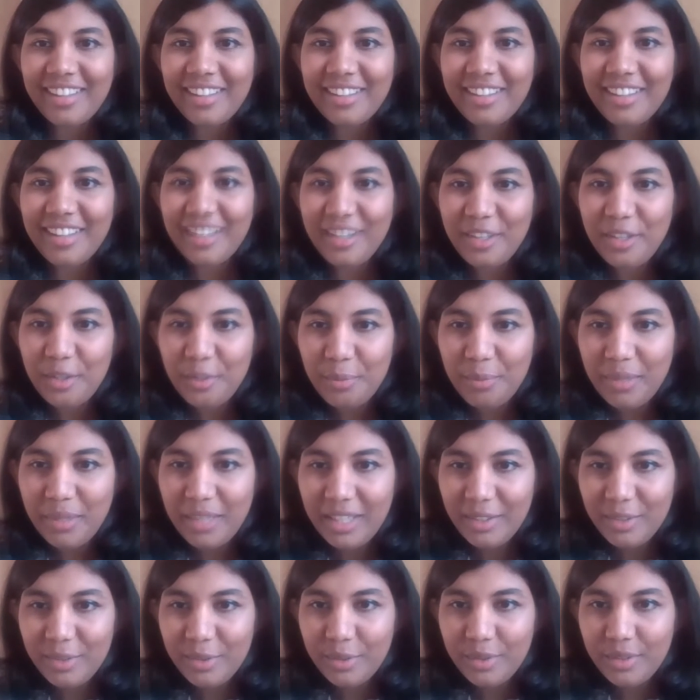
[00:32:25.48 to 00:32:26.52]
thank you,
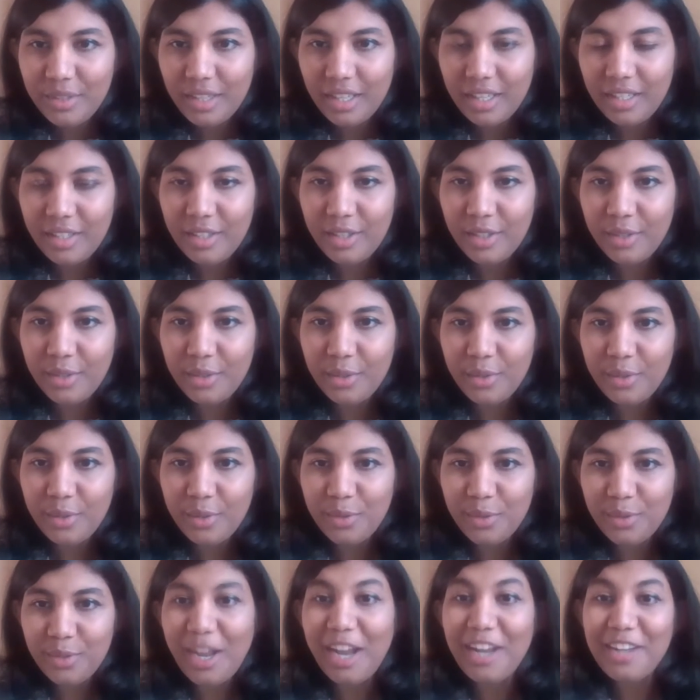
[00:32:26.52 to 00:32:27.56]
Minu. Thank
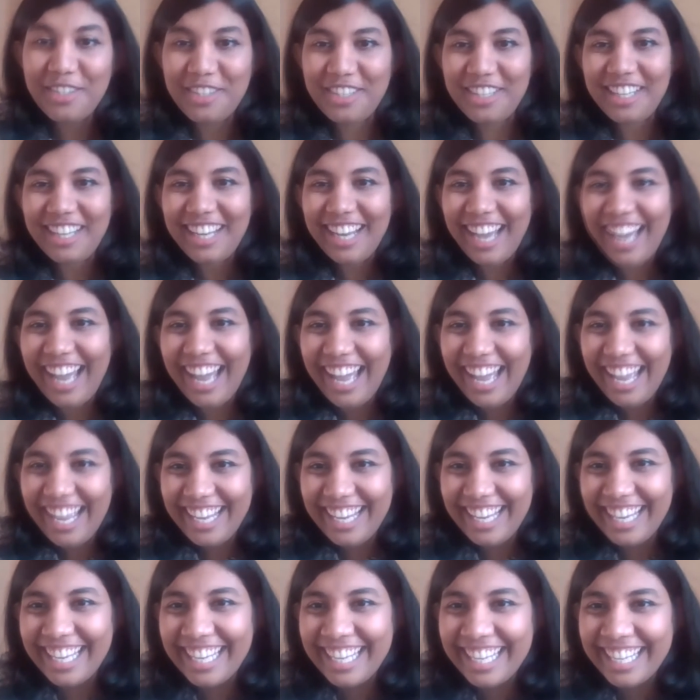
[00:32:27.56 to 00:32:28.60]
you, Rashi. Hi.